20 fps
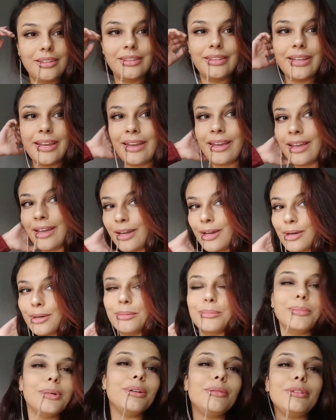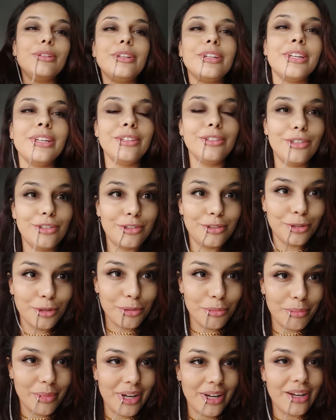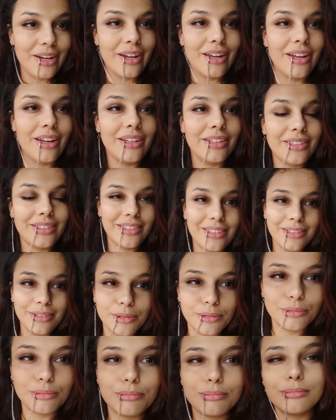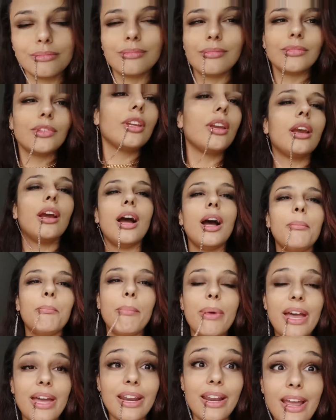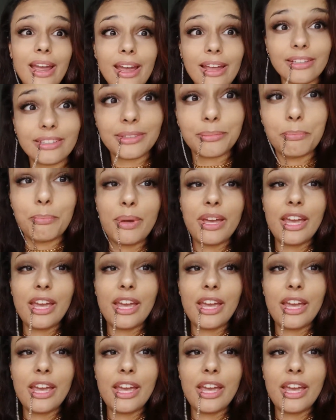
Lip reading: Damn, I'm looking so badass. I'm badass.